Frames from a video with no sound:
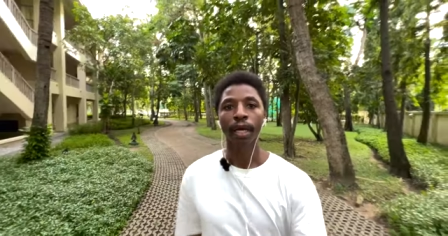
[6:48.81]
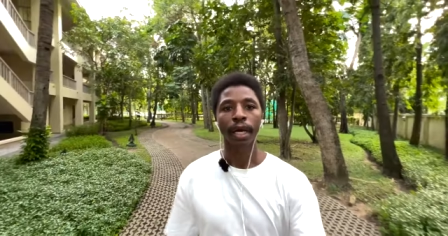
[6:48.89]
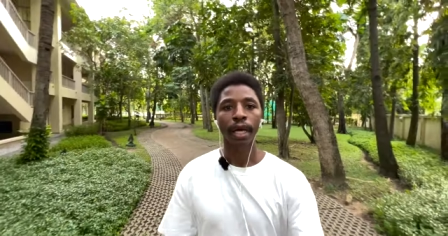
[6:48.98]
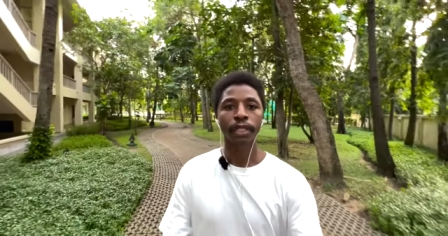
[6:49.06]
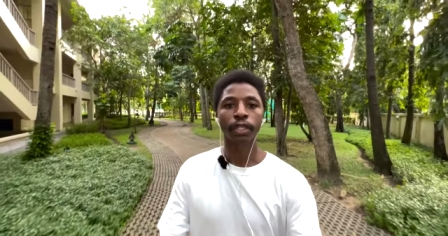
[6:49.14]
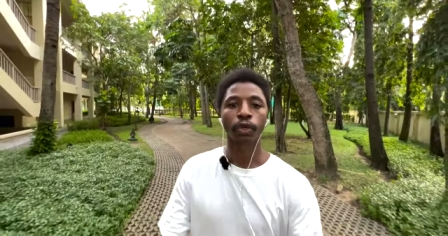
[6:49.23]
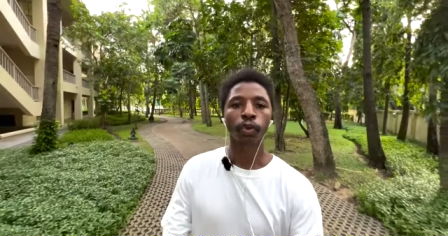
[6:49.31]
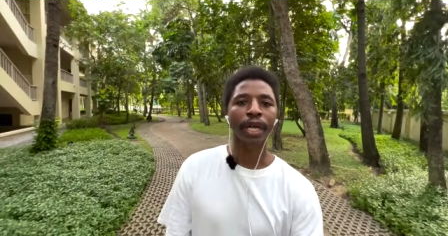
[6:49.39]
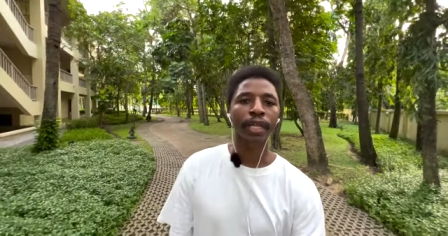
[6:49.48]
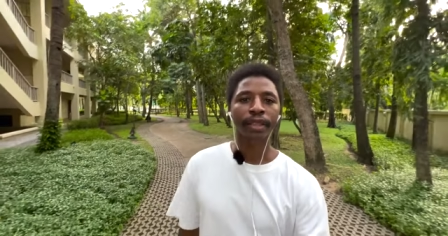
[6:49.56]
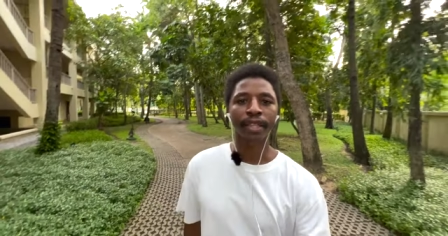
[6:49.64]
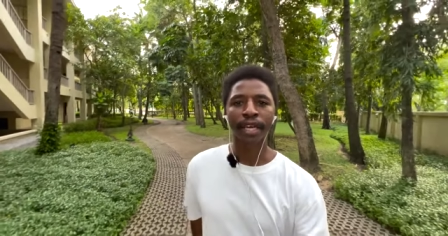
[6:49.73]
it's a
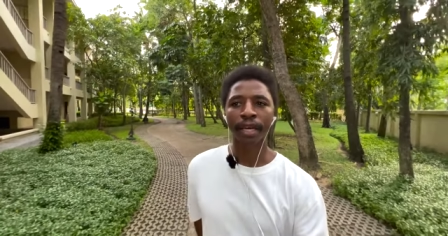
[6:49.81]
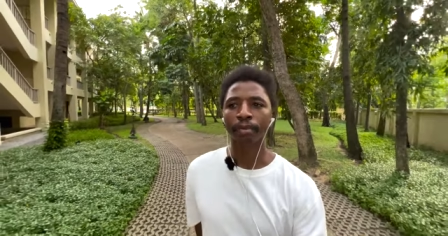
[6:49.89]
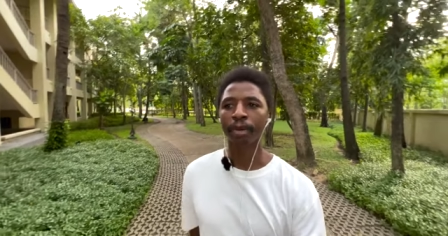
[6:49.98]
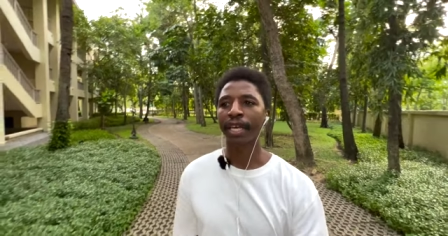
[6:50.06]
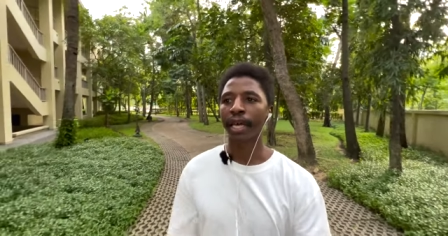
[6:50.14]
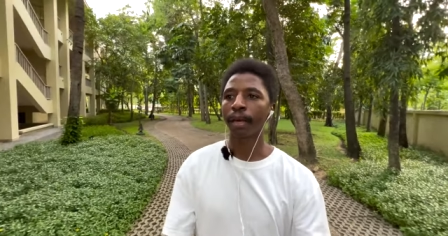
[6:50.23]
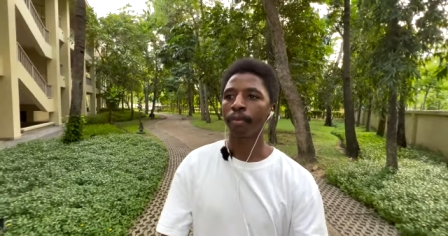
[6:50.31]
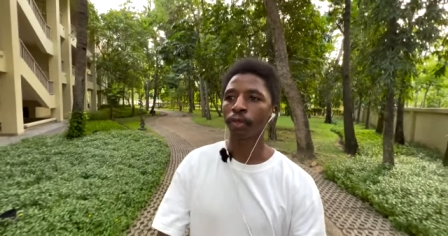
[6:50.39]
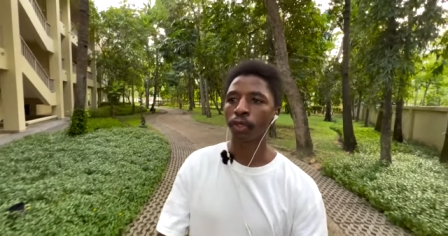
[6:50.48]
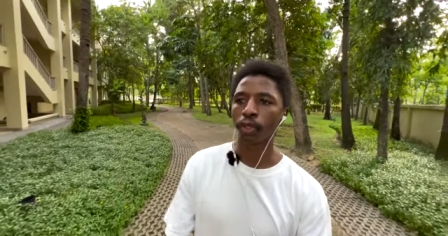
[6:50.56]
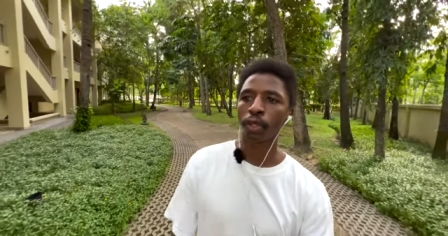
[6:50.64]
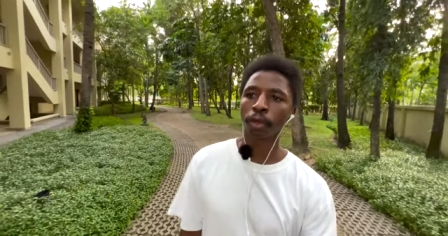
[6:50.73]
great thing being able
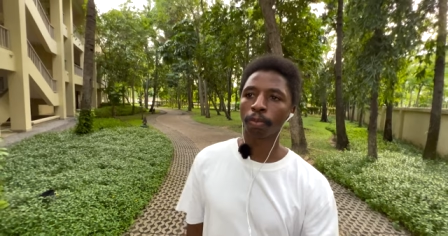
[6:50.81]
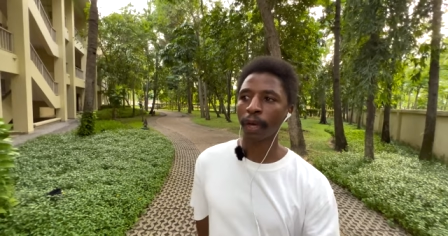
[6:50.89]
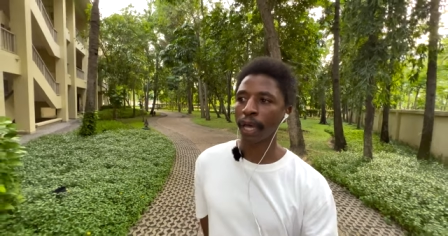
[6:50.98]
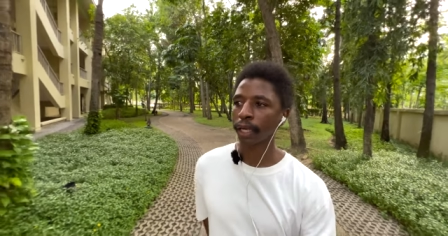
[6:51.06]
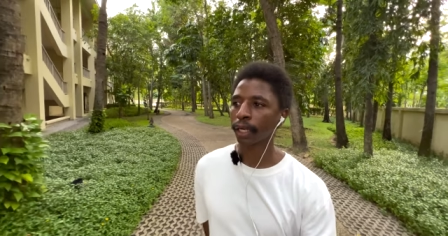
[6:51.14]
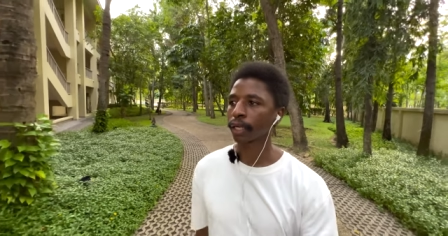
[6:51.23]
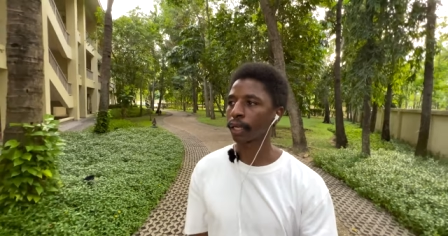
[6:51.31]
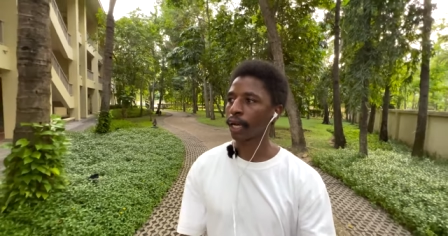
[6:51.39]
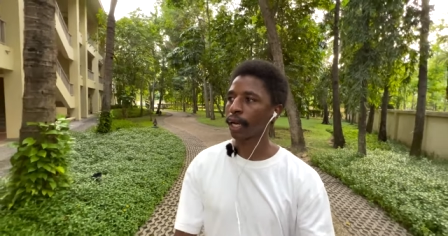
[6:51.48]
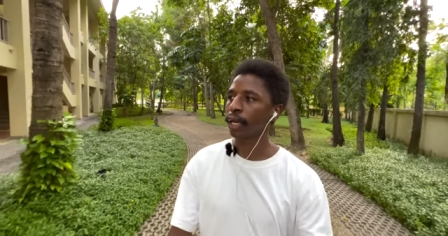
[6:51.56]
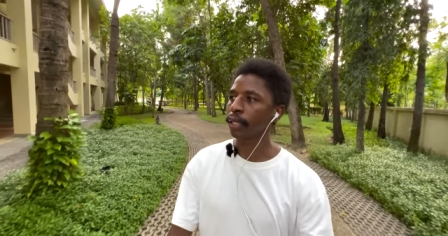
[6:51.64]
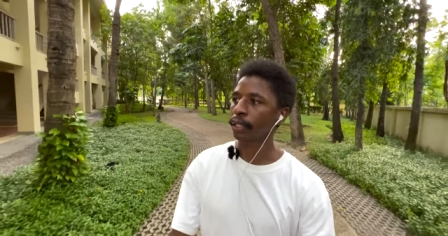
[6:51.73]
to look back,
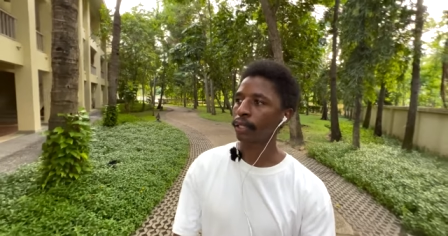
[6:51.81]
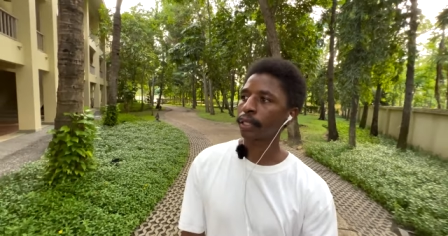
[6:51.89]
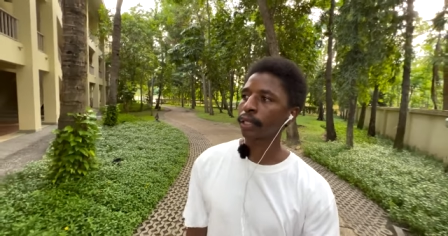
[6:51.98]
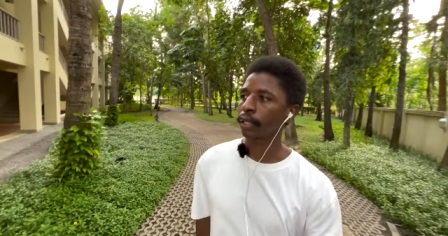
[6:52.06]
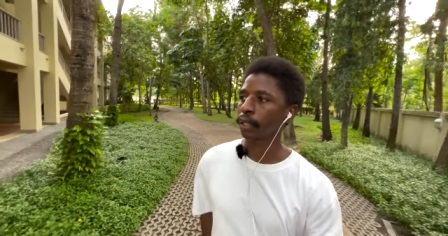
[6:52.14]
guys.